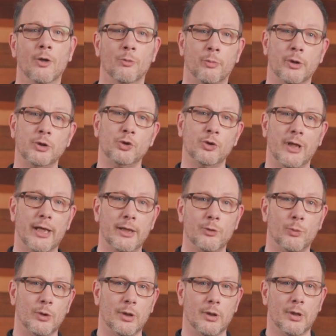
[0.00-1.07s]
but today
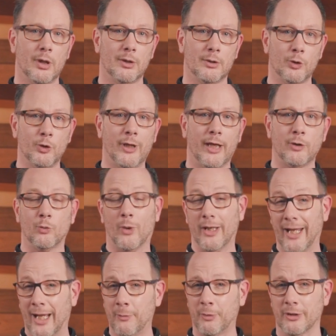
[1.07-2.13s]
we'll look at what
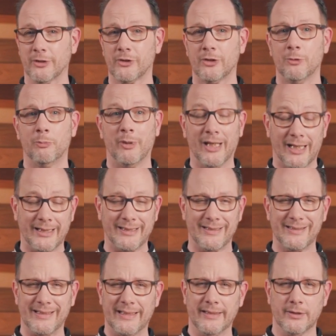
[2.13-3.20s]
happens behind the
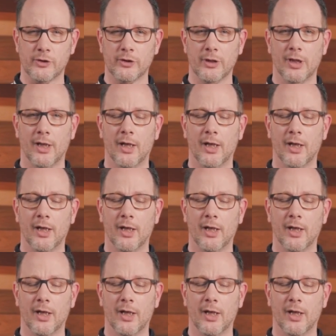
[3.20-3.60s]
scenes,